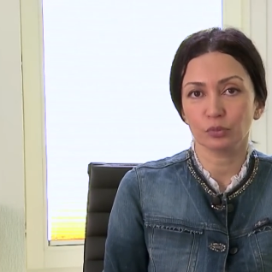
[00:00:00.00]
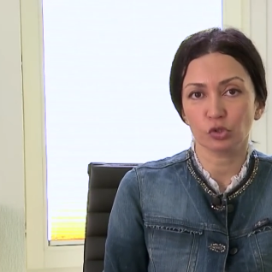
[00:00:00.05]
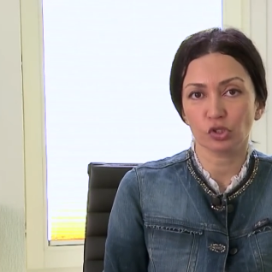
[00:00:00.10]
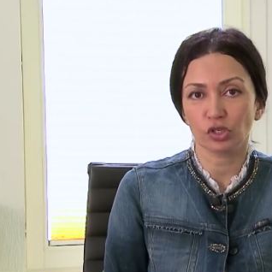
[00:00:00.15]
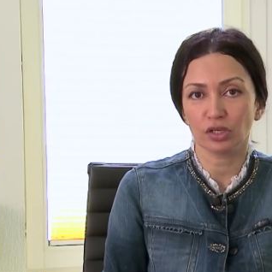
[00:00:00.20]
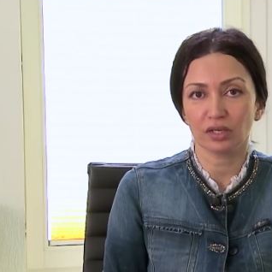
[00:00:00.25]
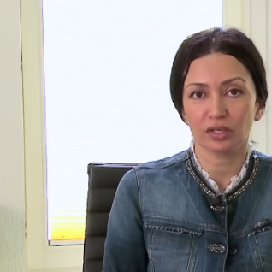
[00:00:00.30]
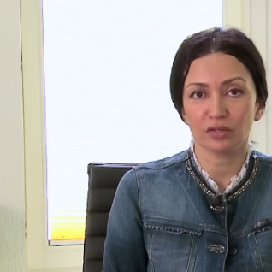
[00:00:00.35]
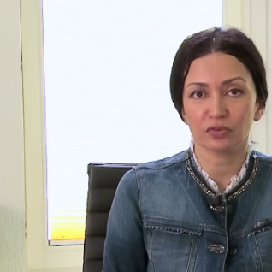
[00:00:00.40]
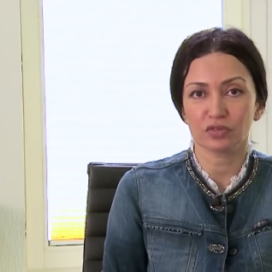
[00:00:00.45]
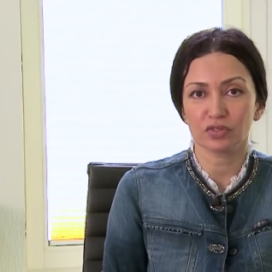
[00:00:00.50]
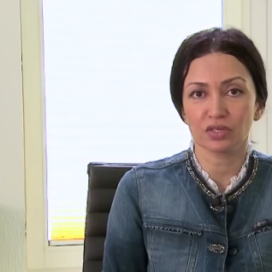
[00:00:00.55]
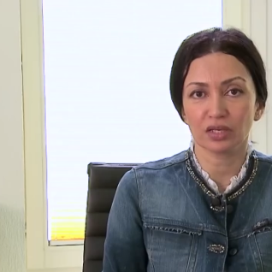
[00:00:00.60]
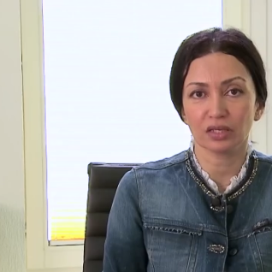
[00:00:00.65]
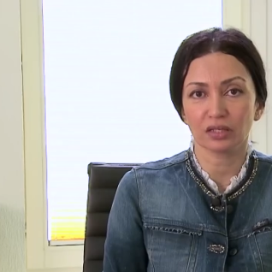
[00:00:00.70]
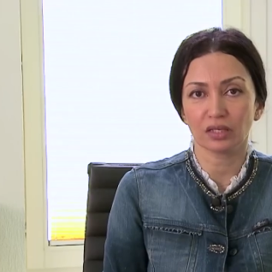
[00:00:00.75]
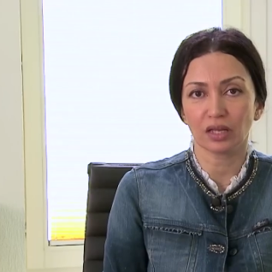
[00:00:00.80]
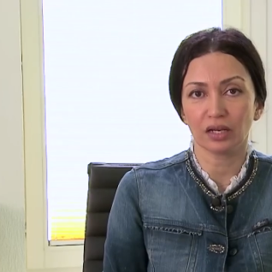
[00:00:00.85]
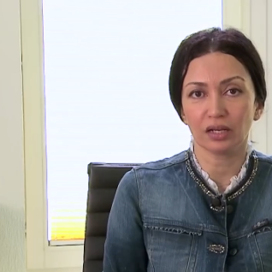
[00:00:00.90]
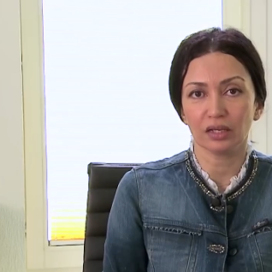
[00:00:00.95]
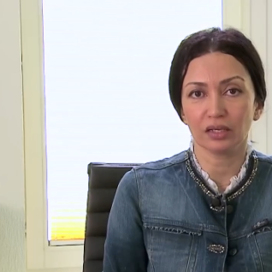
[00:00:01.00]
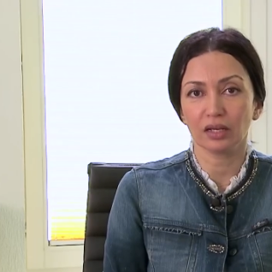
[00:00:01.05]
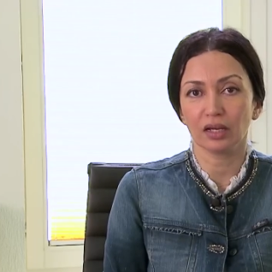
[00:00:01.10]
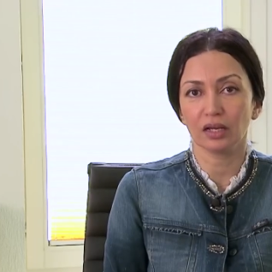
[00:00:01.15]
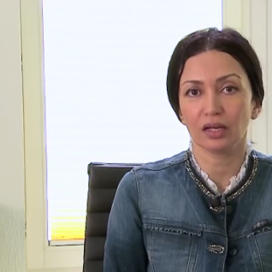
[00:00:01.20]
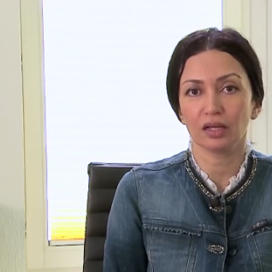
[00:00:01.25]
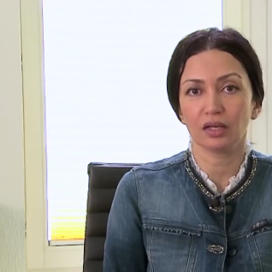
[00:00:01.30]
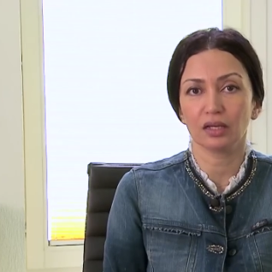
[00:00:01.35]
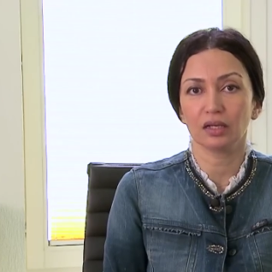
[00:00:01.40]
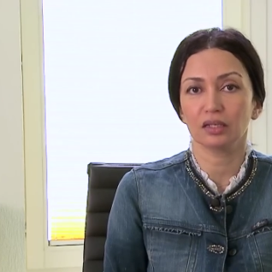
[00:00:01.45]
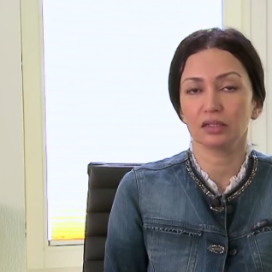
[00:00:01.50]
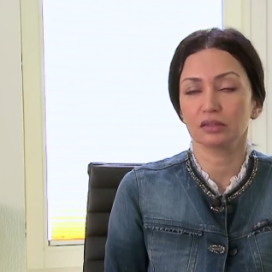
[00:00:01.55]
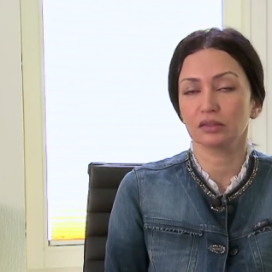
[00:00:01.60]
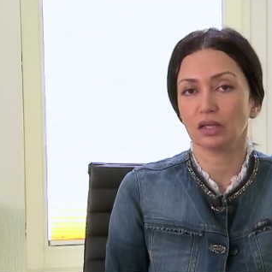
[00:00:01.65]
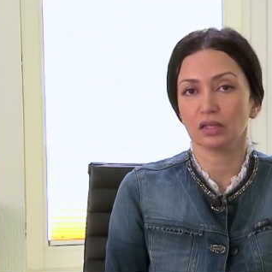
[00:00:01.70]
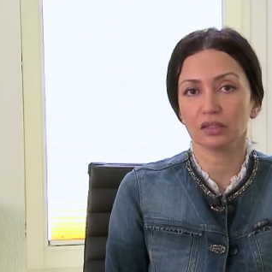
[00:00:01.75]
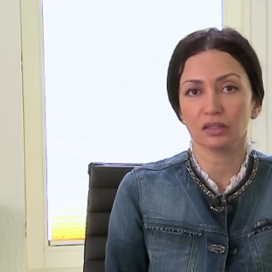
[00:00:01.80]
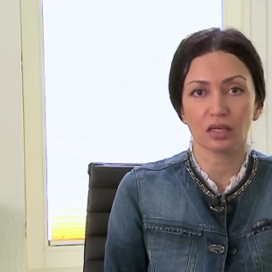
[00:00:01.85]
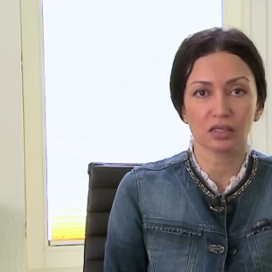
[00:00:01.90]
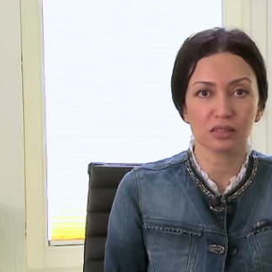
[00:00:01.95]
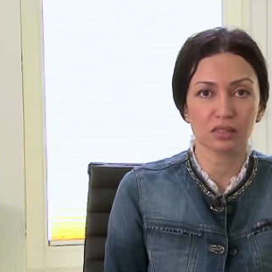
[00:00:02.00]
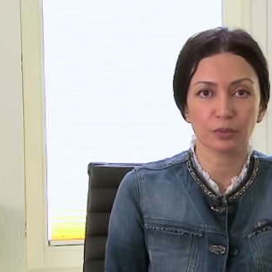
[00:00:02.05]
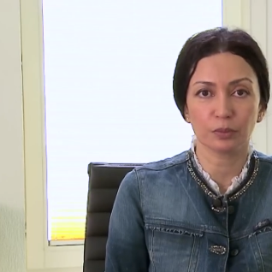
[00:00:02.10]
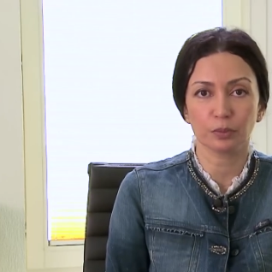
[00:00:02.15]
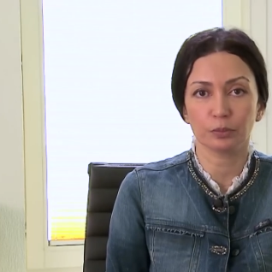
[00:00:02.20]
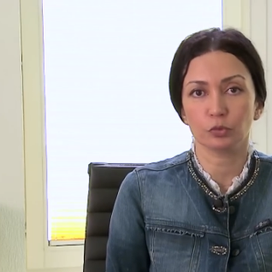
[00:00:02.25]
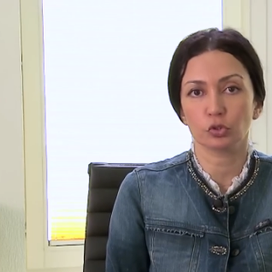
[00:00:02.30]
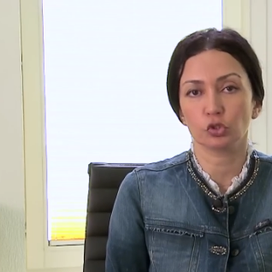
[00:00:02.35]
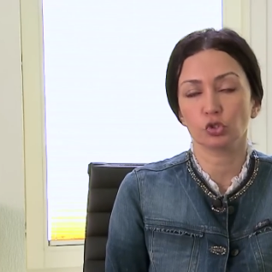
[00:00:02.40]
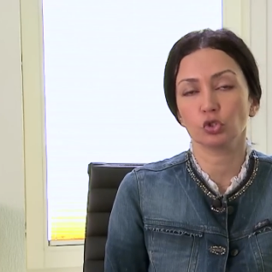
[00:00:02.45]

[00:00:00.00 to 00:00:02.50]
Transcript: treat any psychological disorders,